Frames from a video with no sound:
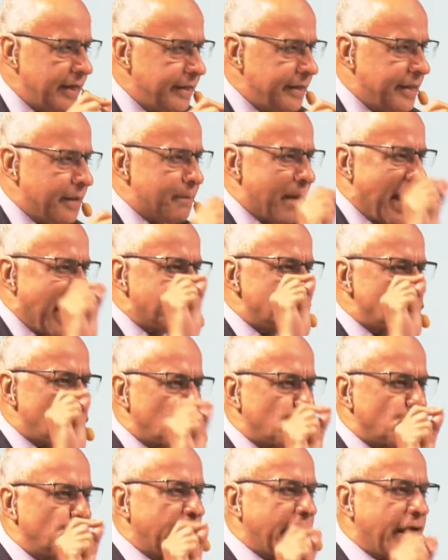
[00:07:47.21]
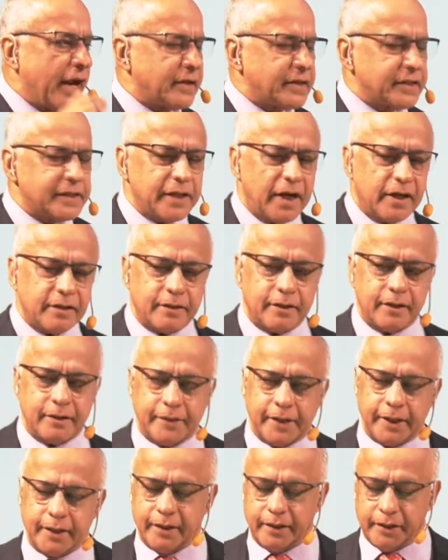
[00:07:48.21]
the man not only had started a
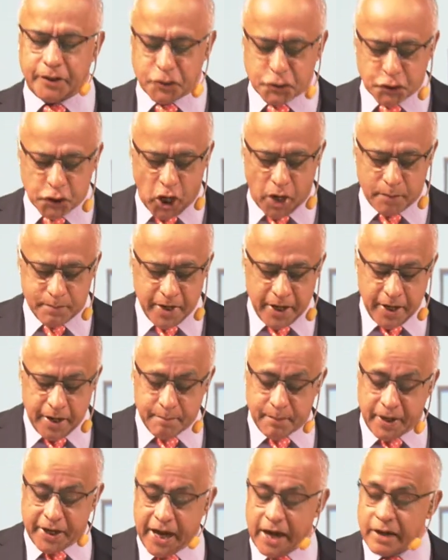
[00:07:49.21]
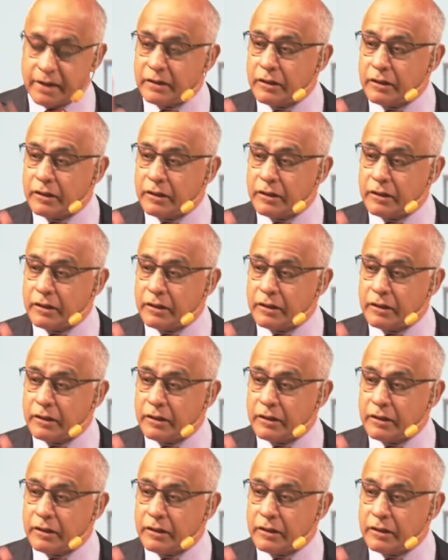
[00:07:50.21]
tailoring shop, but he had